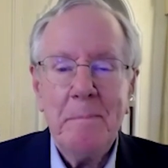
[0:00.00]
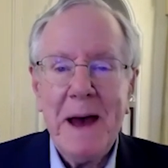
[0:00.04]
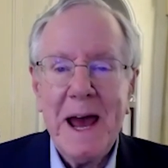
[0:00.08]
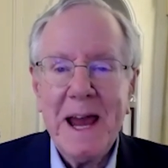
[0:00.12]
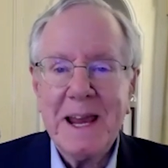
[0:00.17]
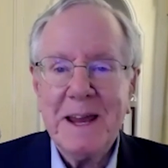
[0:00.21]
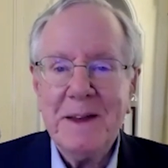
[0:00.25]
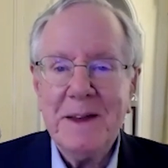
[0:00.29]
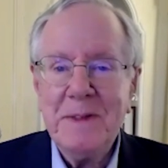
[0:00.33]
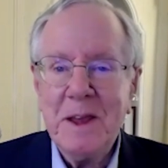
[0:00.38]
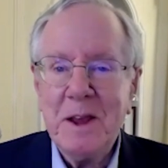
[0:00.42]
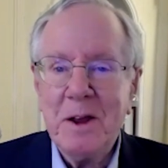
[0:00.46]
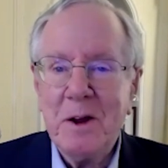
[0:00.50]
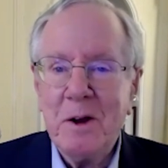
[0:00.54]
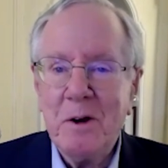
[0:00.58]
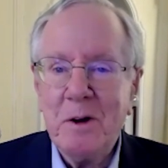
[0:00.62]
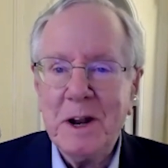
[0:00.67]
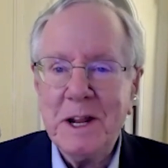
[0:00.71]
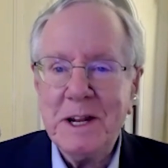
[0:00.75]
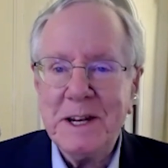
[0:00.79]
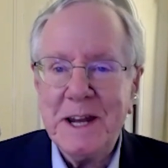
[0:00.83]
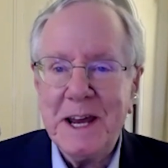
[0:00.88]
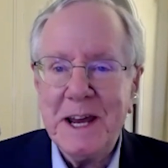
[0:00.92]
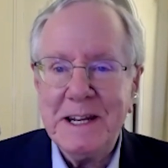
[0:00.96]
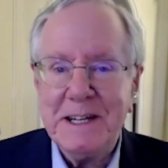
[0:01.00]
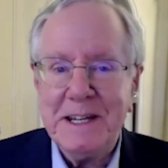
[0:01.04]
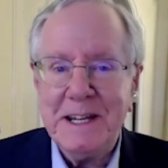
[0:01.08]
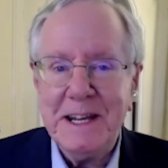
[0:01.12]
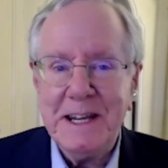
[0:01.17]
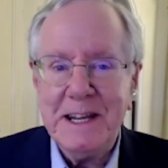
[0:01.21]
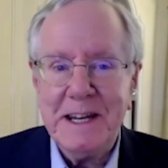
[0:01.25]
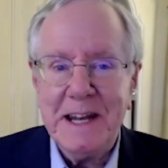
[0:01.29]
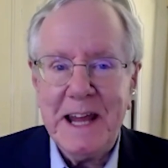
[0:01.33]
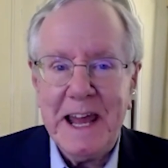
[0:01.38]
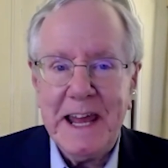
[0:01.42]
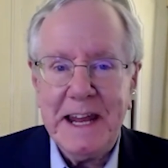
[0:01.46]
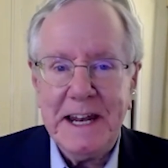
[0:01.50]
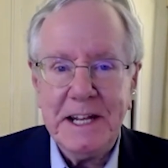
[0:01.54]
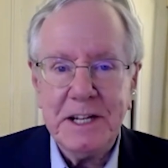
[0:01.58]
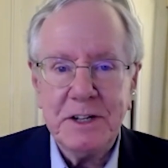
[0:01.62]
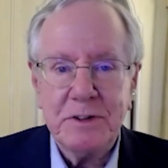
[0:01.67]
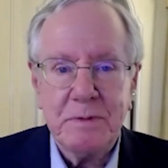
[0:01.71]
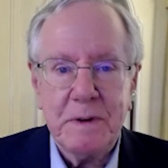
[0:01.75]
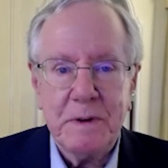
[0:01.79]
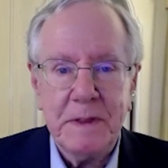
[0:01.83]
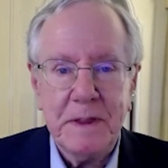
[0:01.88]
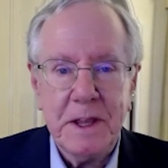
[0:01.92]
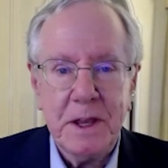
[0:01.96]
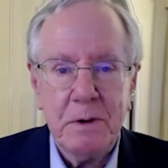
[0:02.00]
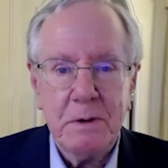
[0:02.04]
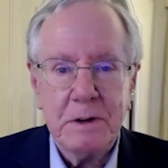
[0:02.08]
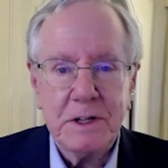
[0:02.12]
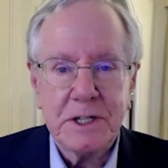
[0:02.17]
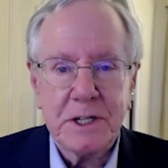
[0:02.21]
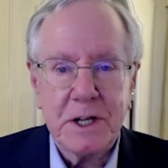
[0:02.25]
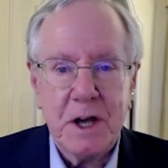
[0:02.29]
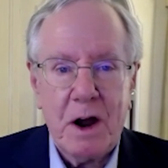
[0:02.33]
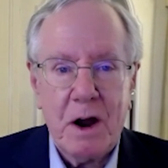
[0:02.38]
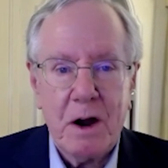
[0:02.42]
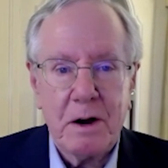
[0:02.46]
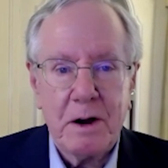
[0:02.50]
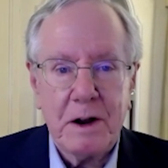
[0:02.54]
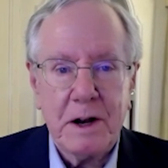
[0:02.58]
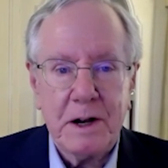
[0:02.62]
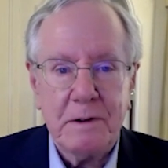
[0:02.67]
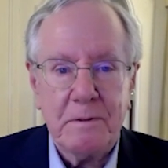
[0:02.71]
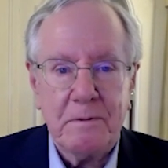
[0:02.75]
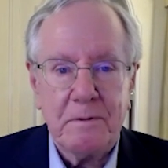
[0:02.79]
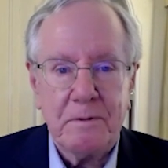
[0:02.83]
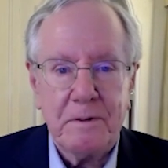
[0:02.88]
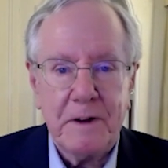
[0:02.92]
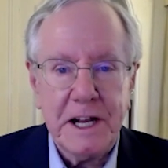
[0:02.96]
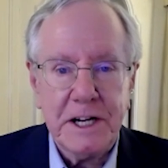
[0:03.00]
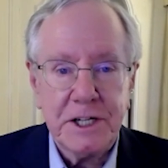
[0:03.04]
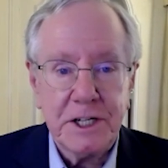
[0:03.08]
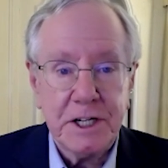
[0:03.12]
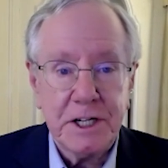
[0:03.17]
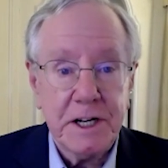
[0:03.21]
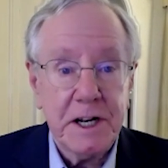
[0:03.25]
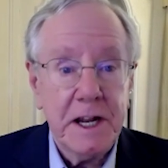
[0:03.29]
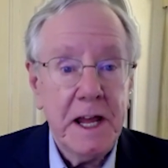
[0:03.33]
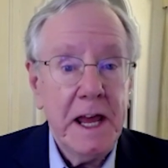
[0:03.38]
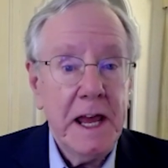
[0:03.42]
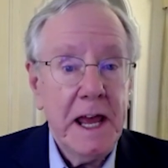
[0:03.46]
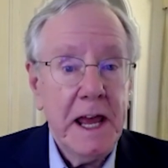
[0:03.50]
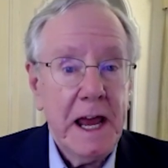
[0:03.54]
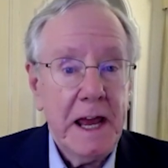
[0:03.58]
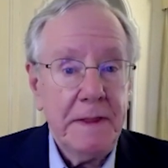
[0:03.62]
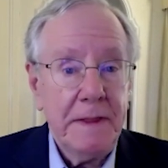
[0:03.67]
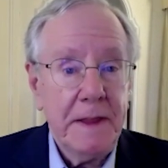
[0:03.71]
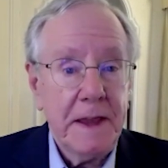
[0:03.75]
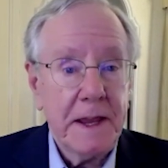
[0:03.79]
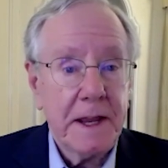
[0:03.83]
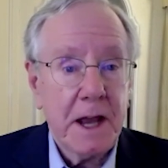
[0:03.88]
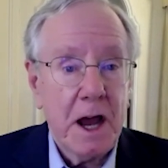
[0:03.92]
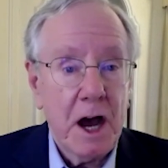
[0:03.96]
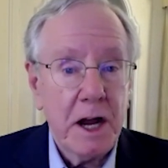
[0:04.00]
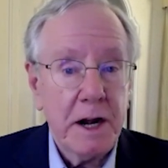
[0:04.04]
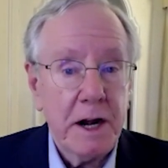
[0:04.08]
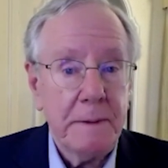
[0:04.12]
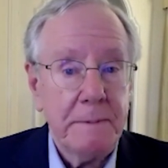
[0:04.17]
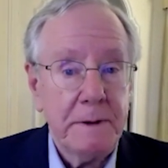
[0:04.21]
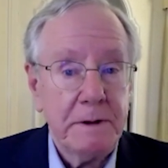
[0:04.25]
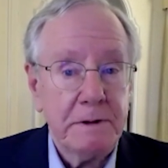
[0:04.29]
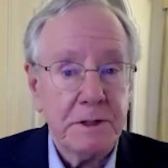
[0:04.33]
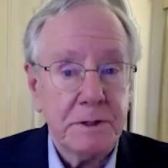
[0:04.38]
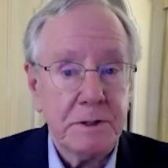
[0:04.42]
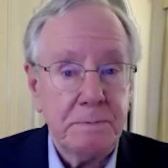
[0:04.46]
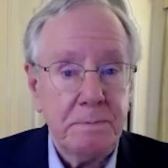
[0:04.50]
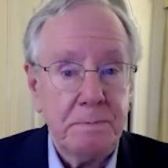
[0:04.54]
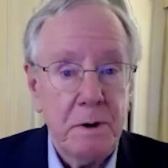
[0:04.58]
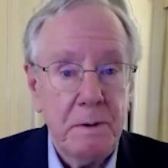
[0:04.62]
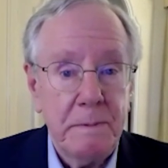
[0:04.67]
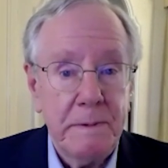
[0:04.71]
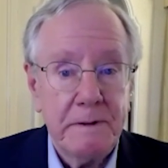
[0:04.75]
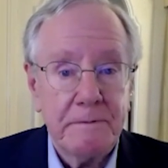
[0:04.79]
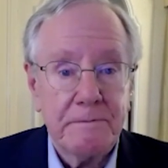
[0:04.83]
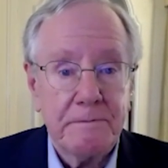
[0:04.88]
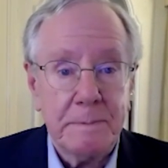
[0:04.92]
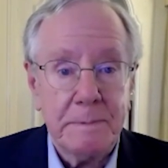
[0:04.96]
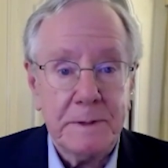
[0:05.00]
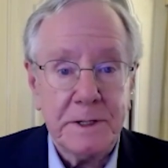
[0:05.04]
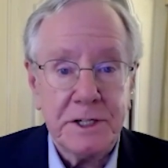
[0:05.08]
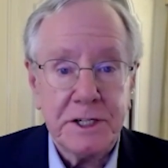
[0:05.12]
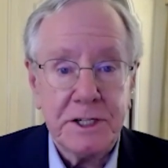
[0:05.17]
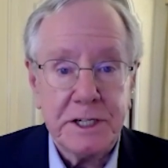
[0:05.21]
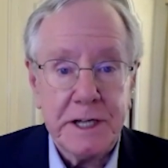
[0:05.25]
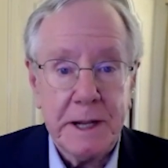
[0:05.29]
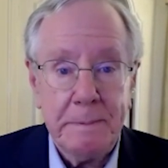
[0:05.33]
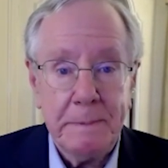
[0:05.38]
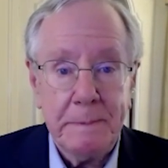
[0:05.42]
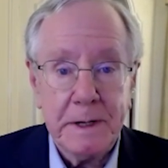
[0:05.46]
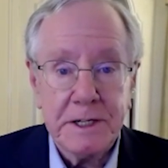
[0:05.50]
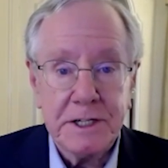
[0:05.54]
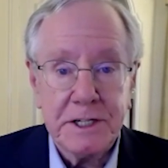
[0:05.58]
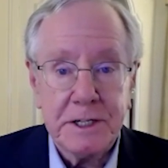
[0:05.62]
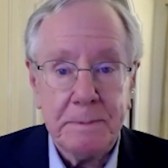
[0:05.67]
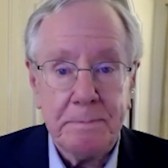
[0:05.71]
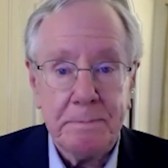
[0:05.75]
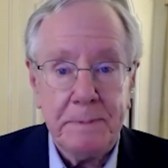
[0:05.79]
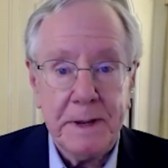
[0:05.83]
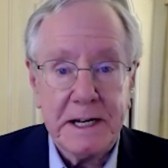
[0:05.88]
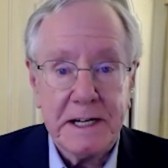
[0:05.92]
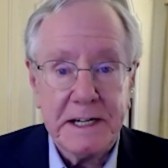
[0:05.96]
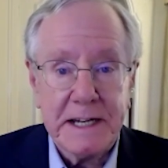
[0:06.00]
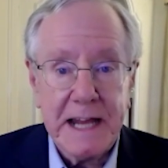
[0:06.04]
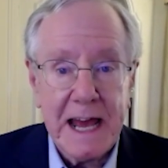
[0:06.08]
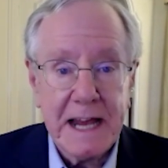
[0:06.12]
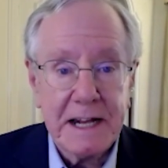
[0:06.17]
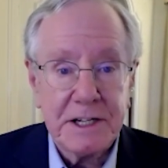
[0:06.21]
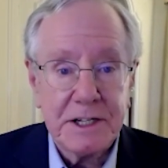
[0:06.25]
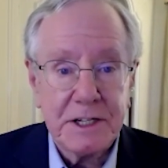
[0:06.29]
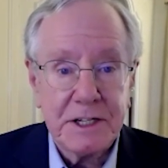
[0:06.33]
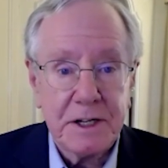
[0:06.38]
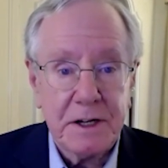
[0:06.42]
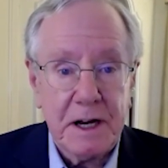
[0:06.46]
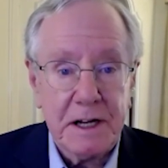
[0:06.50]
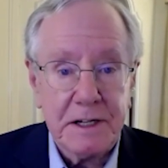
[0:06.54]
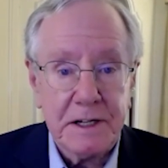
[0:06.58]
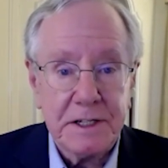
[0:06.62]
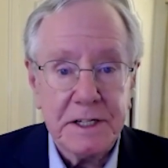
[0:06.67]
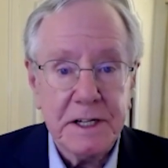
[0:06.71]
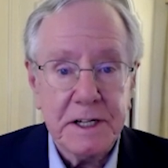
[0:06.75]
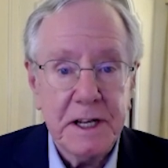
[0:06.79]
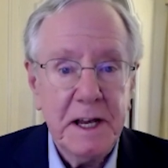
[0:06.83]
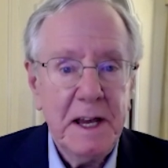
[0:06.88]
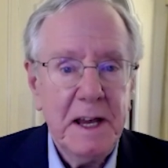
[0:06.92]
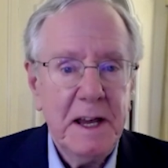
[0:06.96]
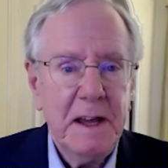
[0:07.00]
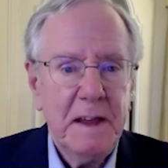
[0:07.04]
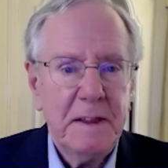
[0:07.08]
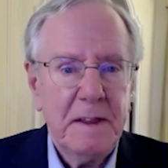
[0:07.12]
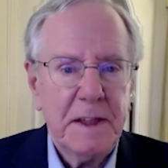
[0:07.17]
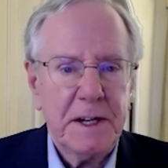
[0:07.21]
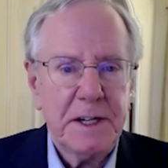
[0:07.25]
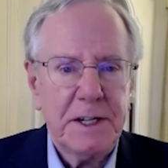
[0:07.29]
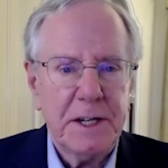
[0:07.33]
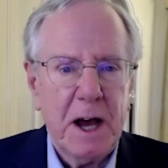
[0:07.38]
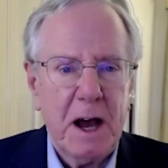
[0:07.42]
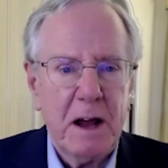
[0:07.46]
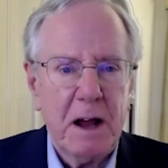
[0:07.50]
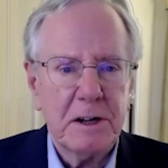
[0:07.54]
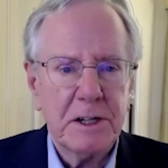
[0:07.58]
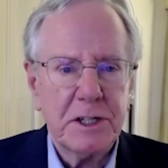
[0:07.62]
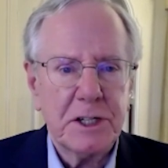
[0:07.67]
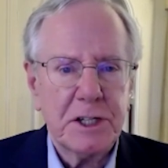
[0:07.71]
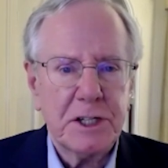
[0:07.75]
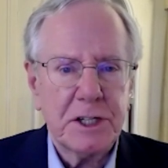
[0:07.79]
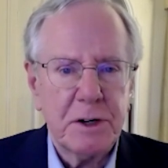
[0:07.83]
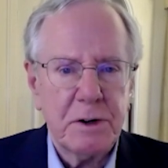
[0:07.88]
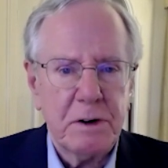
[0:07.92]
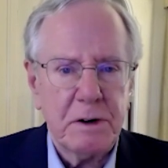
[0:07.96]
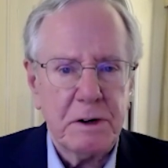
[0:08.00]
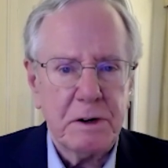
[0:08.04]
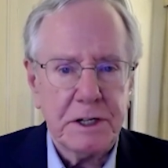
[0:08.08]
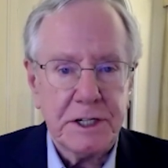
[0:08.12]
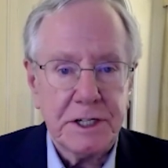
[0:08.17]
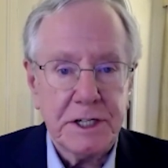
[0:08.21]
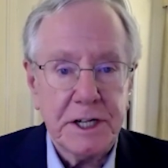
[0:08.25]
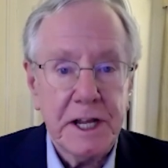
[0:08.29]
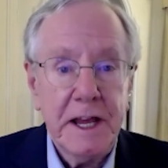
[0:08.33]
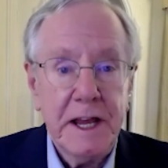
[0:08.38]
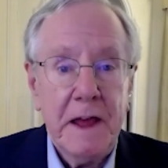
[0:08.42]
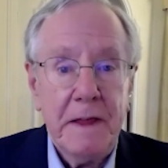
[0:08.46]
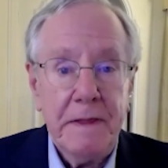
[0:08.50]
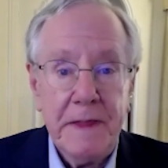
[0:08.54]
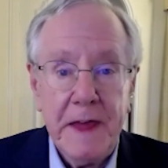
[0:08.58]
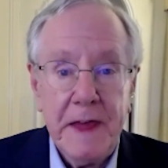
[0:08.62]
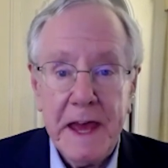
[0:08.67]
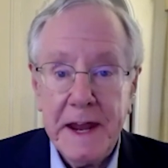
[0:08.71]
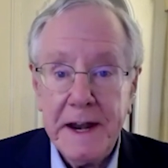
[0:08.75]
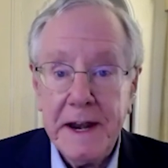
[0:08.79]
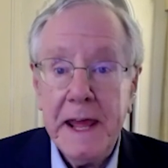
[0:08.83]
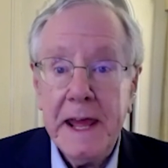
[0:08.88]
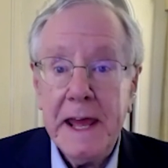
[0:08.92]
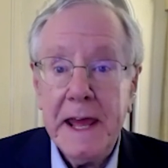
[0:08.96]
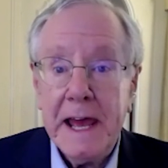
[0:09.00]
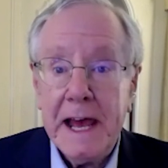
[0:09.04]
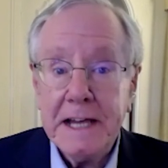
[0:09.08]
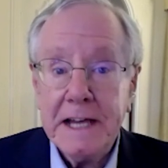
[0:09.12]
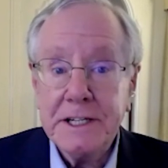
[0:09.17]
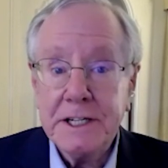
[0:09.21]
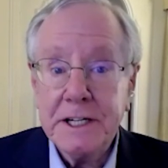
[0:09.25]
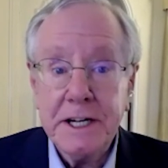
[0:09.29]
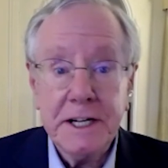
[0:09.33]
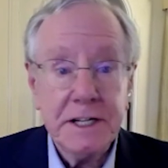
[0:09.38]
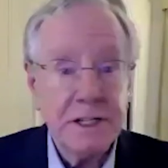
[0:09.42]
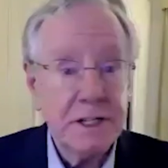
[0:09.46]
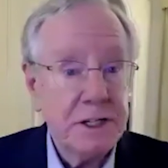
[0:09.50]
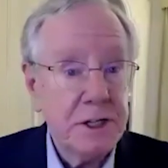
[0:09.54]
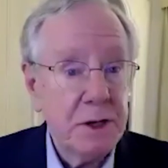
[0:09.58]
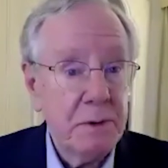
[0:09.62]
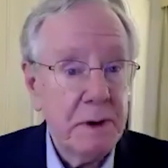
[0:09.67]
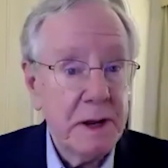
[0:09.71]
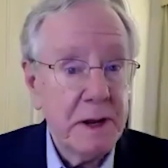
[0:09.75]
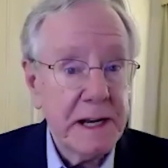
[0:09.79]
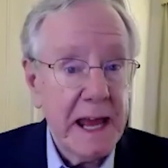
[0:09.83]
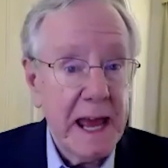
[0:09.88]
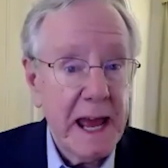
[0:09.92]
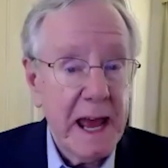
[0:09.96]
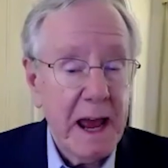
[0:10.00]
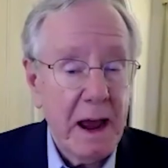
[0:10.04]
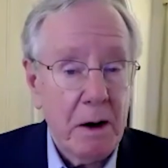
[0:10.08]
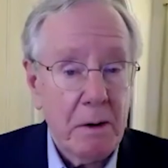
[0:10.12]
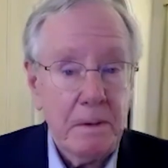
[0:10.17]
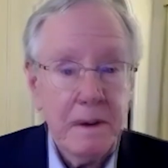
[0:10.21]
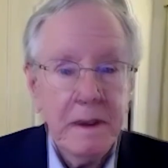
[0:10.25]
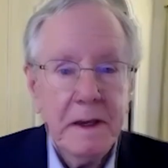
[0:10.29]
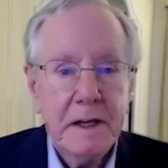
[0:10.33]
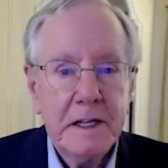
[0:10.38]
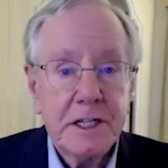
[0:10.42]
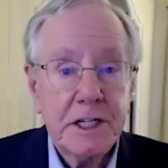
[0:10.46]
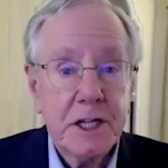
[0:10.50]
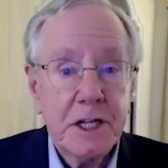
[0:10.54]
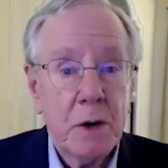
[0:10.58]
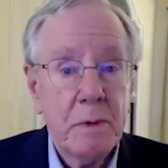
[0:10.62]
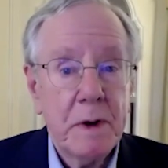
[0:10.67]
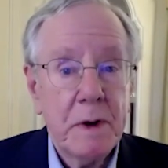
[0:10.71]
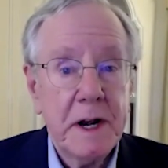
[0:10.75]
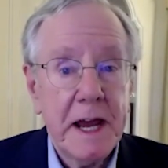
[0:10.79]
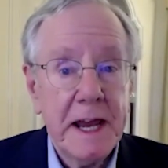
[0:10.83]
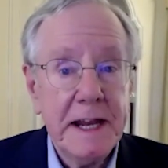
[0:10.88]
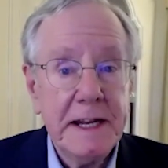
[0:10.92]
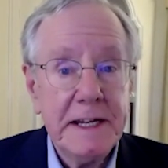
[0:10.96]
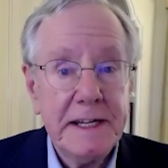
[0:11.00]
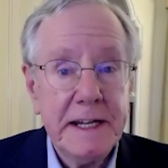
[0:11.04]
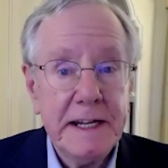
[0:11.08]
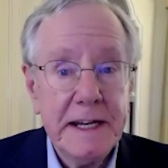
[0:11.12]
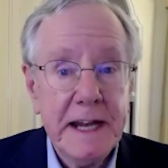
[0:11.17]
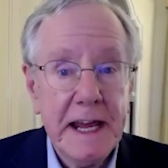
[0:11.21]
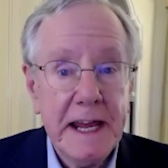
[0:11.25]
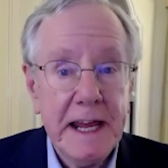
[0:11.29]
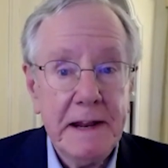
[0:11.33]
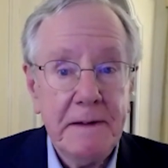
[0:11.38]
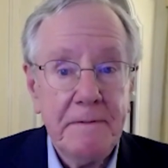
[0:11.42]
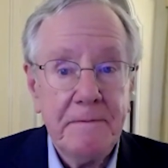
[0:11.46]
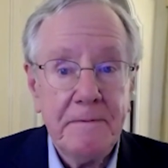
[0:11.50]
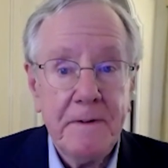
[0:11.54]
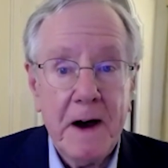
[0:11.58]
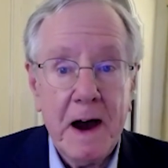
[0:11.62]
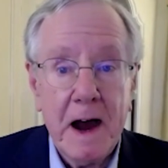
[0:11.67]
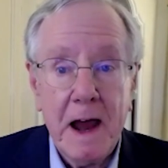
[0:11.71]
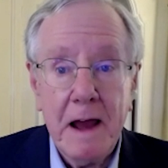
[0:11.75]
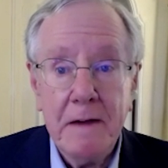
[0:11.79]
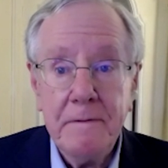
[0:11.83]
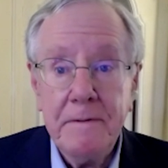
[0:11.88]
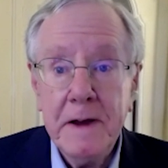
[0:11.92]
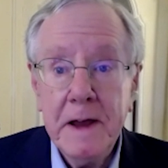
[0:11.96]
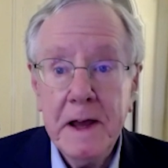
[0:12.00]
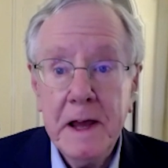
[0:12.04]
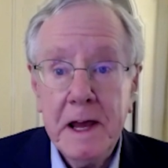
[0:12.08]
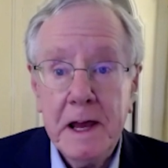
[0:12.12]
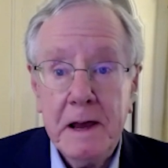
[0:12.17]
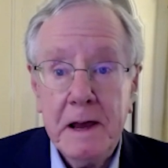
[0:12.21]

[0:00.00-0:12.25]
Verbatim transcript: Back in the early nineteen eighties, when the U S conquered inflation and the economy was booming from the stimulus of big tax cuts, the dollar surged then as it is doing now. So in nineteen eighty-five,